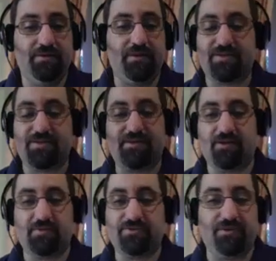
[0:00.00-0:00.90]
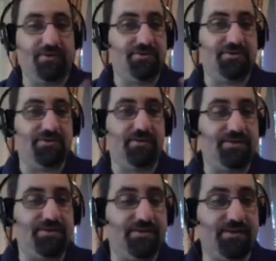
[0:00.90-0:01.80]
It's terrible. Don't use
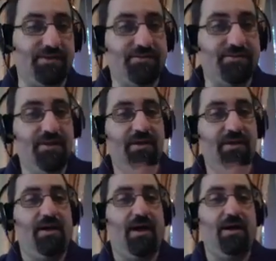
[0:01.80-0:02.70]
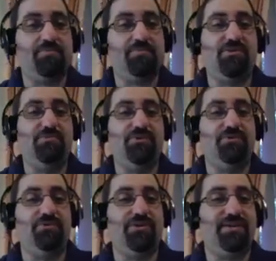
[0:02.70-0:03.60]
inline CSS. So
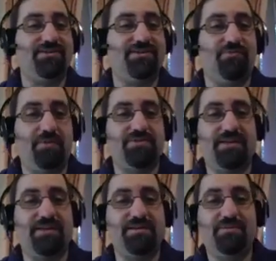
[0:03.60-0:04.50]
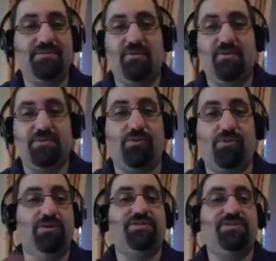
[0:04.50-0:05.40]
Moodle is a website. So
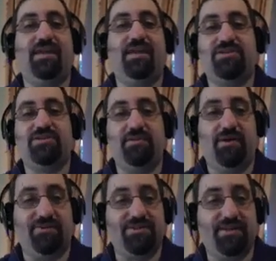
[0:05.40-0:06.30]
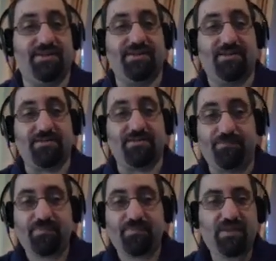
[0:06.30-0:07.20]
where's the HTML and CSS?
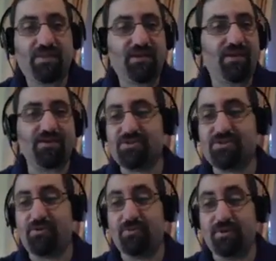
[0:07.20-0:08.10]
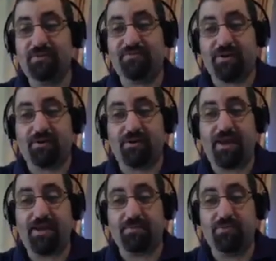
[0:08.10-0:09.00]
So you figure,
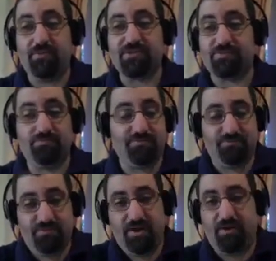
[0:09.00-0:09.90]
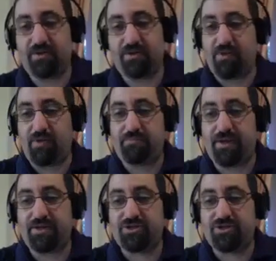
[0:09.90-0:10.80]
hey, Moodle's, it's a web
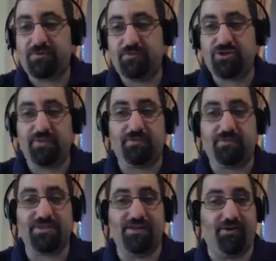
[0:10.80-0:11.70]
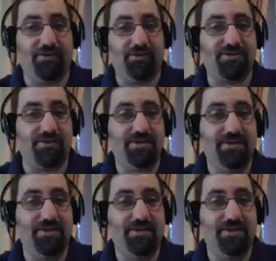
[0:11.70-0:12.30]
page. We should be able to see all this, right?